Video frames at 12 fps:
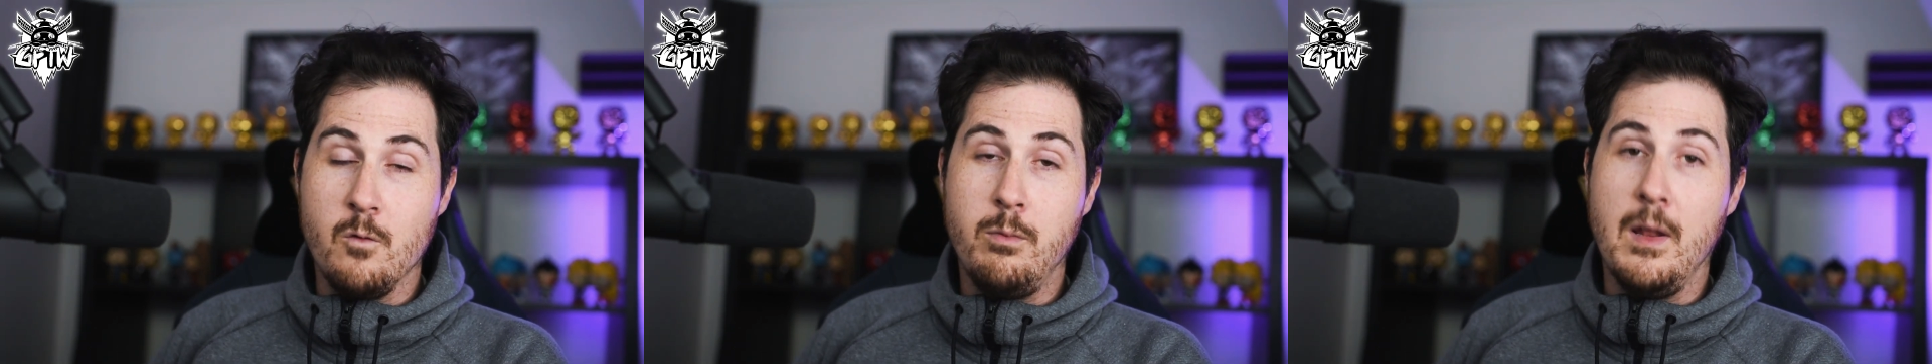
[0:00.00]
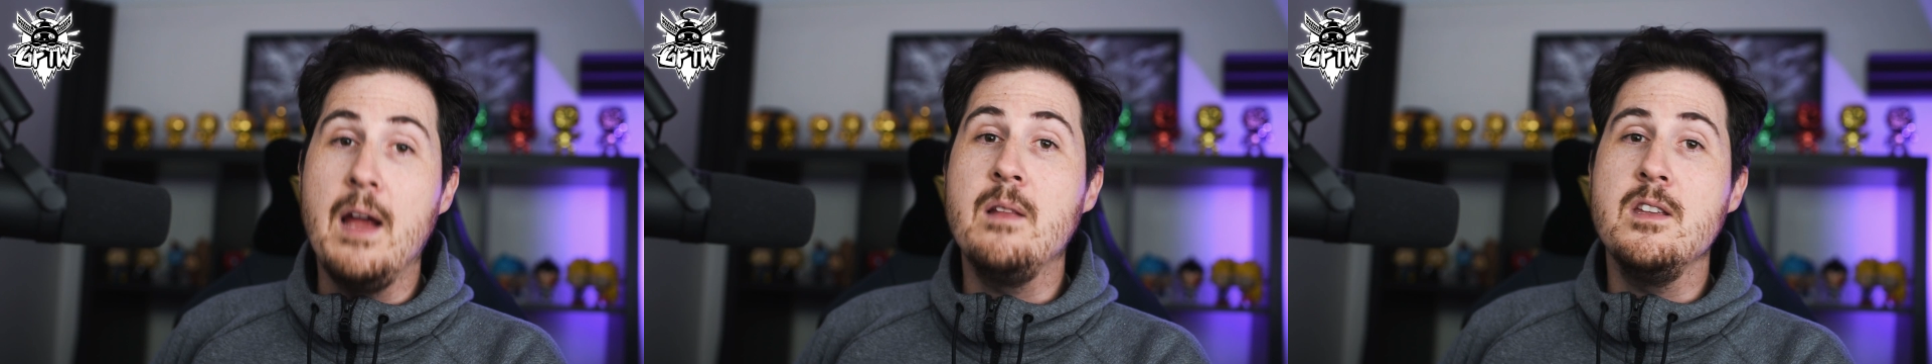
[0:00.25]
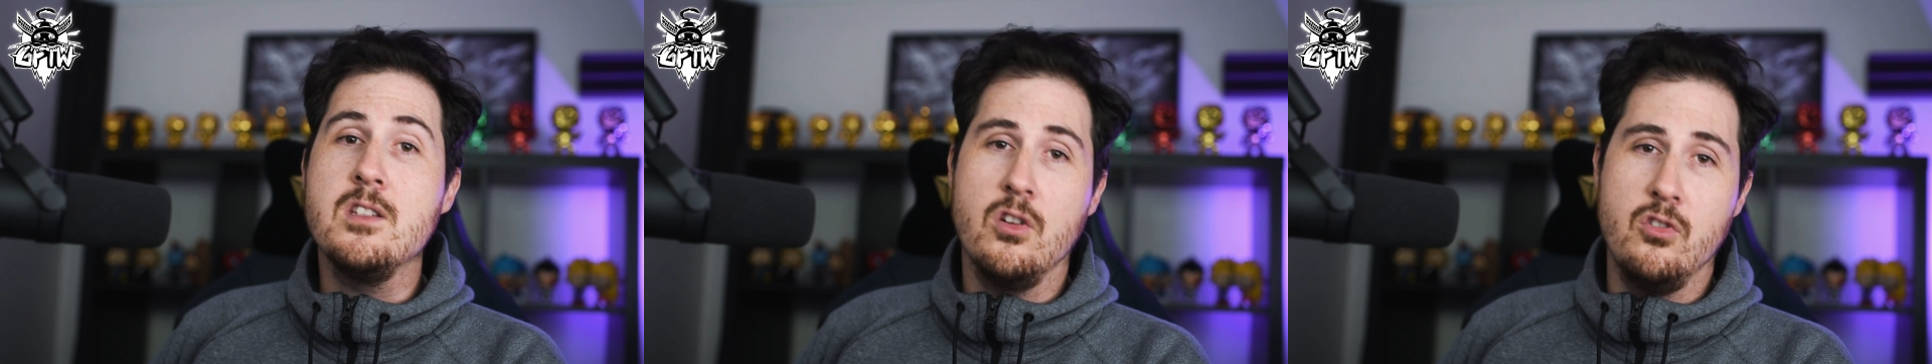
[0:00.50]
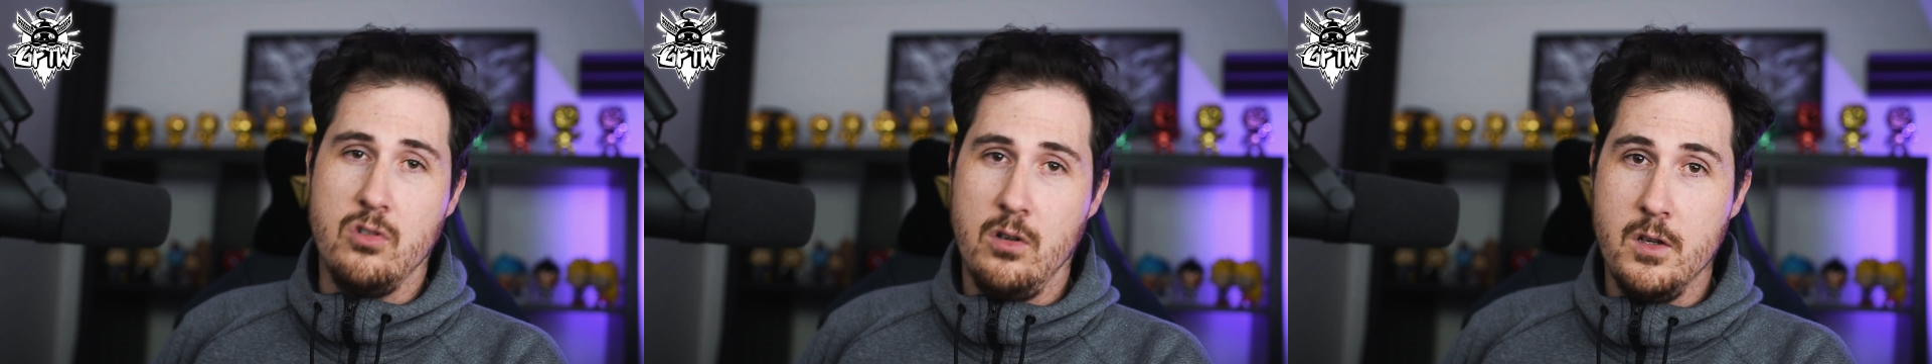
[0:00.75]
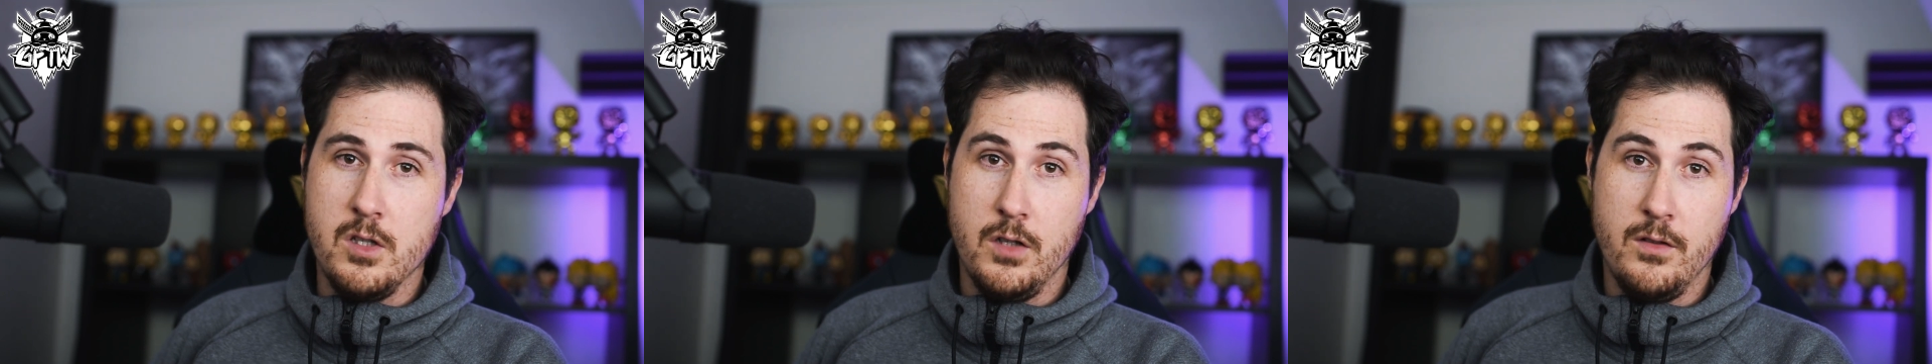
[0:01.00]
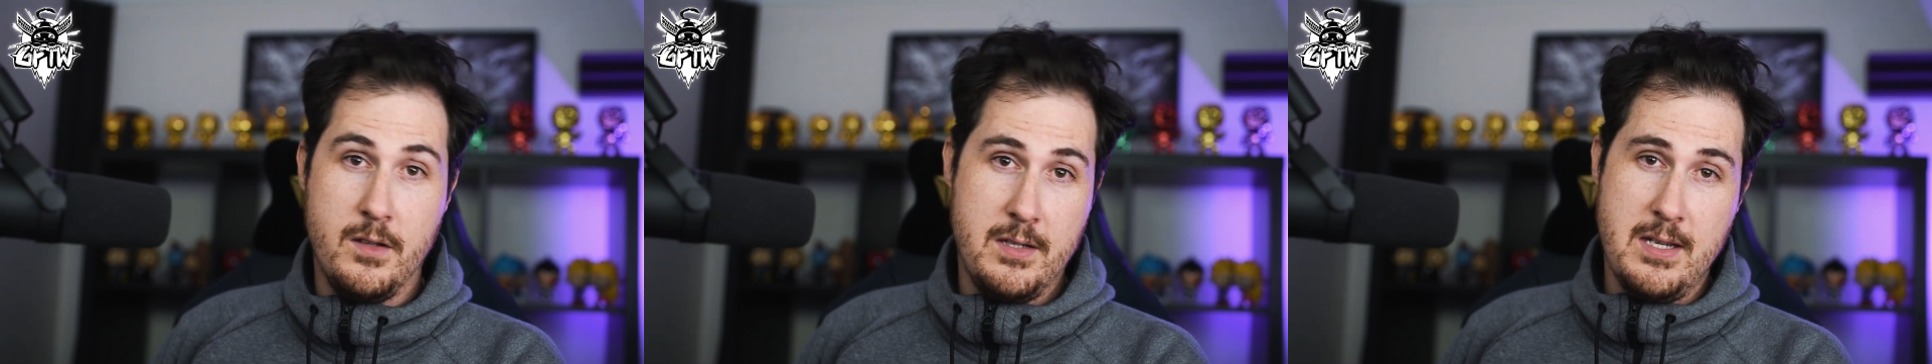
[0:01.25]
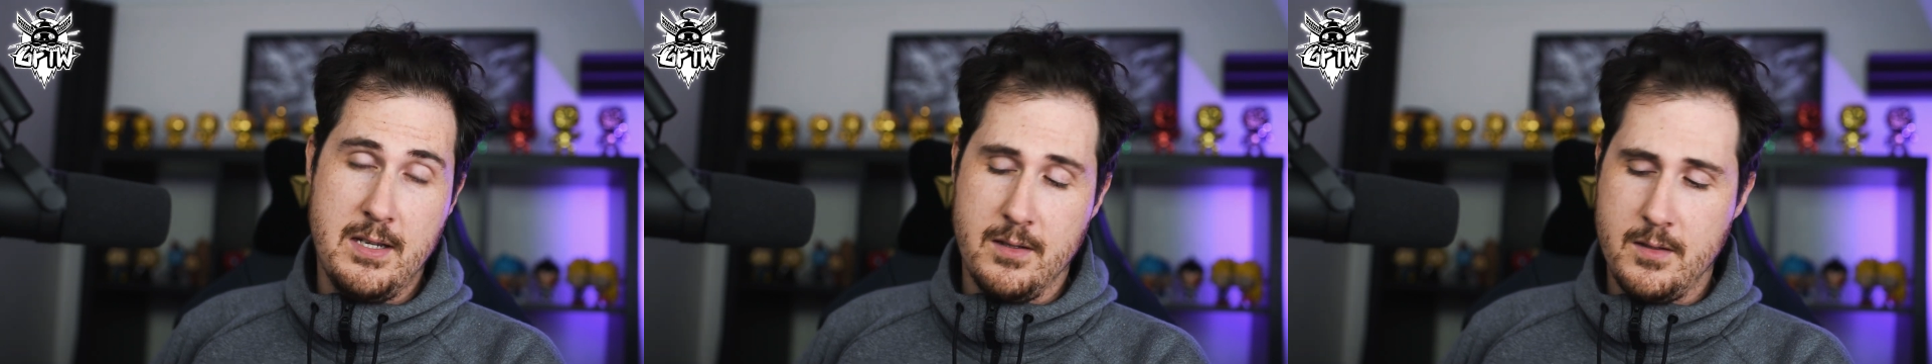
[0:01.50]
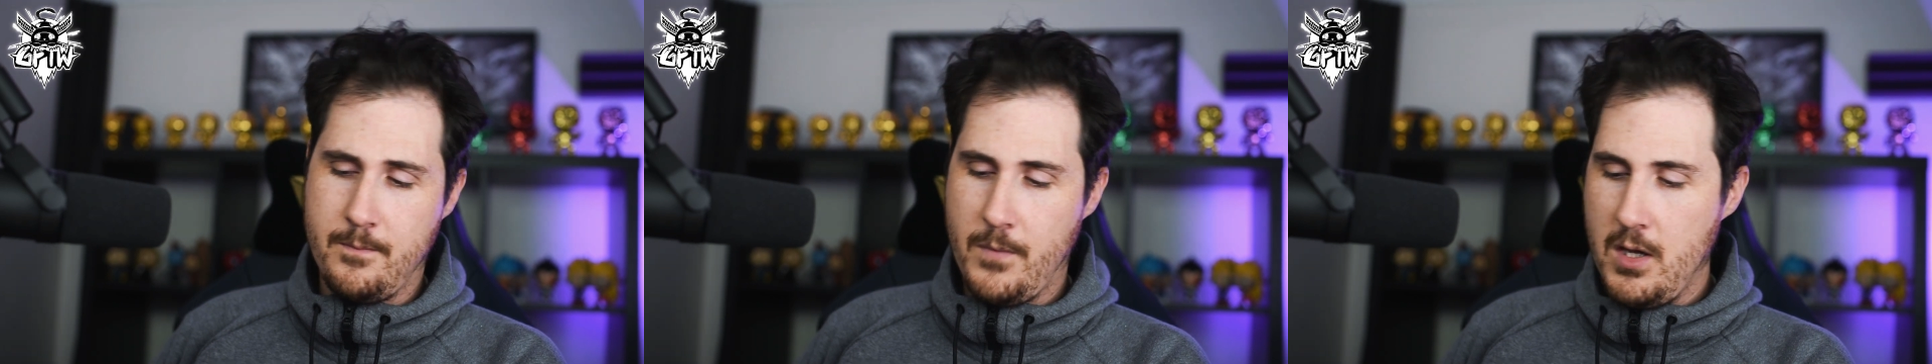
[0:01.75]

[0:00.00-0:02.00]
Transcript: plagued these controllers over the years.